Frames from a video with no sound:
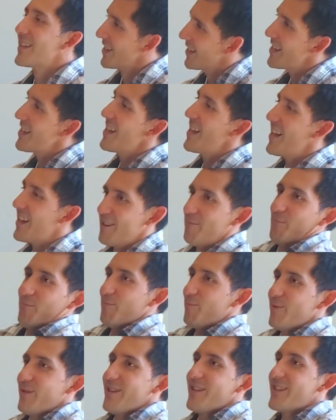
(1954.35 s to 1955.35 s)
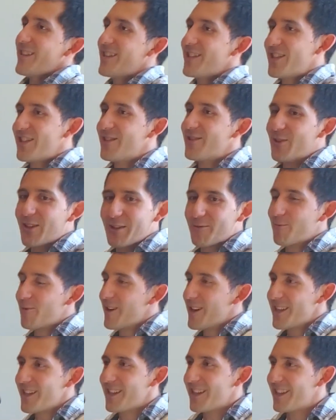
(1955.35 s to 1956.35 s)
Yeah, apparently she's like
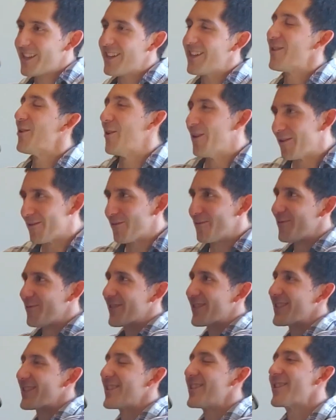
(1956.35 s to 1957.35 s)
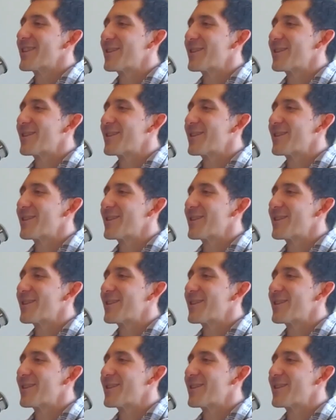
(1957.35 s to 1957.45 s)
right there because on the